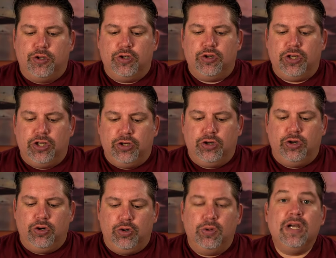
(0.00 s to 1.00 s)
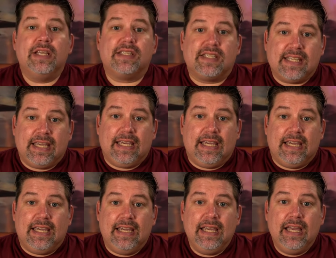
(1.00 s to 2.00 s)
Do you
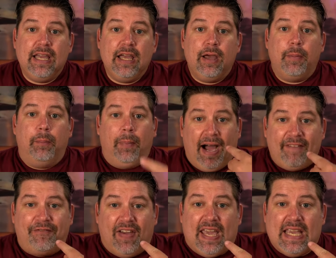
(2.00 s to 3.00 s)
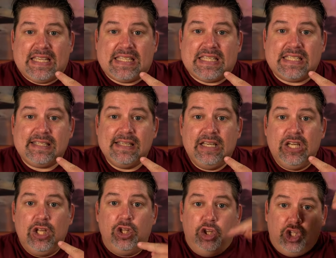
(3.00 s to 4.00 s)
see my face
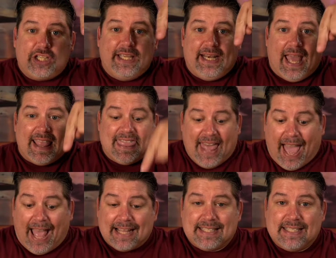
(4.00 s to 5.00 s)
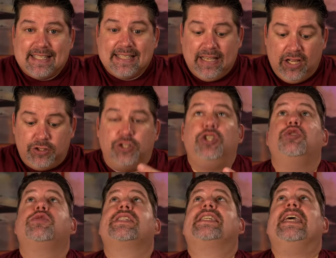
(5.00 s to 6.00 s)
looking at that? Do
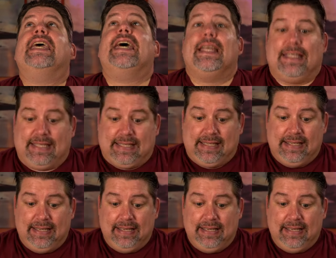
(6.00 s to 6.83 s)
you see it?